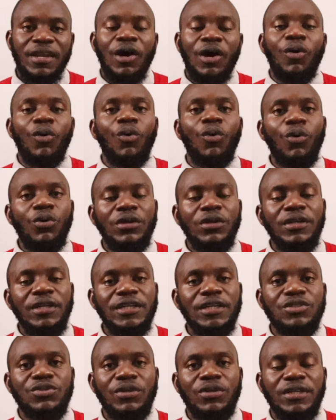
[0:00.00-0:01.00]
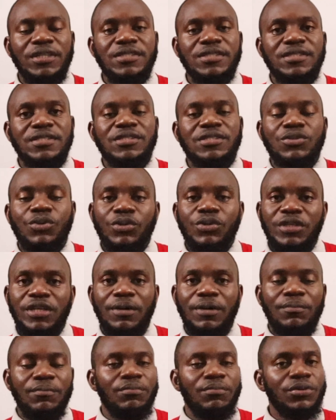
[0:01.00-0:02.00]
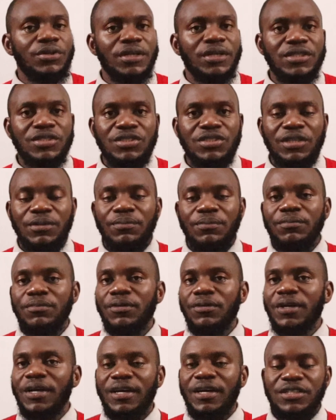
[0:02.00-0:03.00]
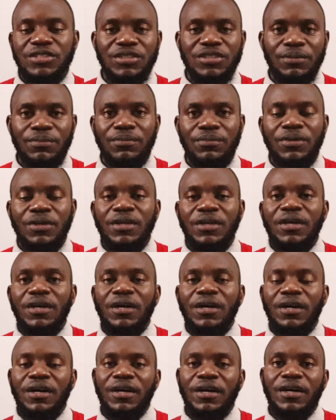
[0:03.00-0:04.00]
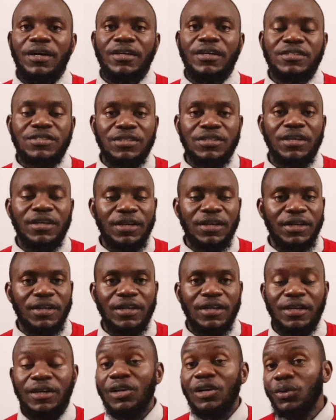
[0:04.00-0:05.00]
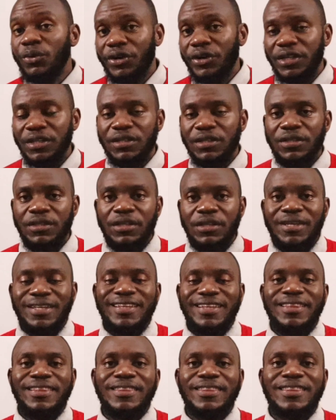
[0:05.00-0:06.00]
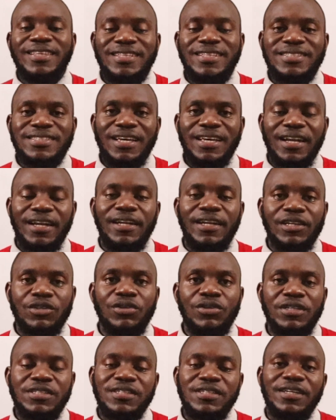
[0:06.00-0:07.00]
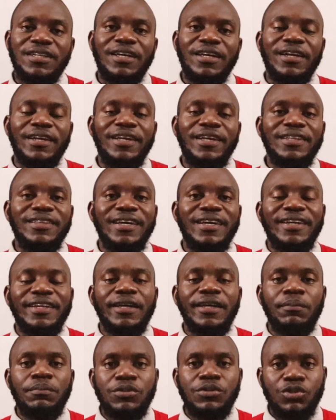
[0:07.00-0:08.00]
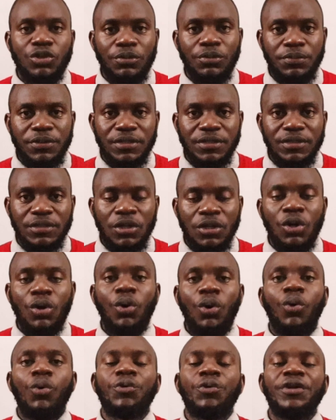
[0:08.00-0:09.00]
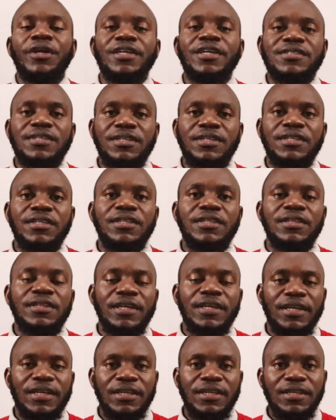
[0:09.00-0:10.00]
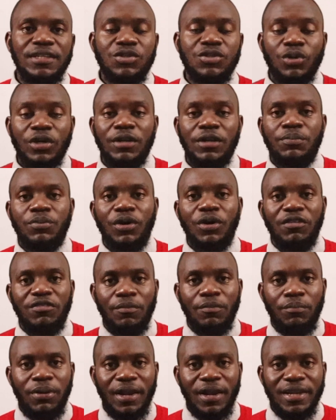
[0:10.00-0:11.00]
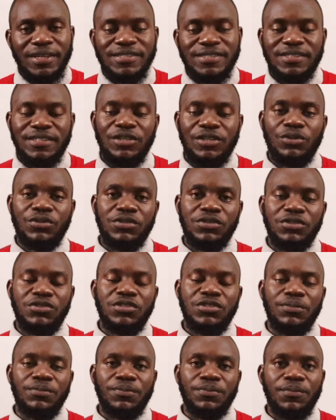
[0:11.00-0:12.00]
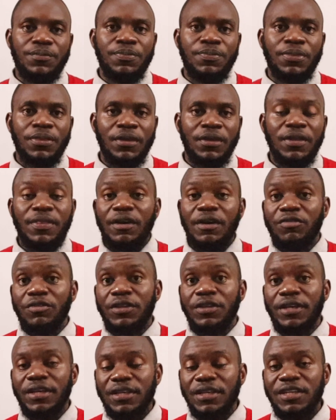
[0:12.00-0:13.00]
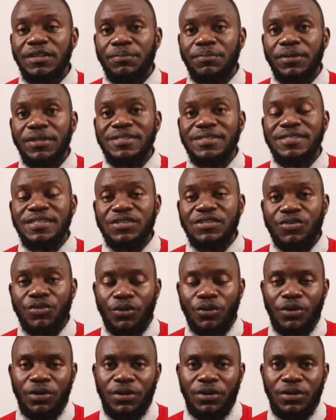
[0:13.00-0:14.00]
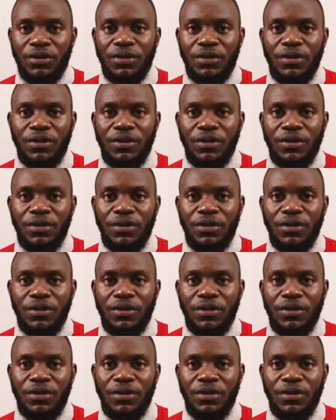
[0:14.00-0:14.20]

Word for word: Now, all electrolytes, sodium, potassium, calcium, uh, uh, chloride, these are electrolytes that are either reabsorbed or excreted in the kidney to help you have a balance in your system. And therefore, the kidney plays this role.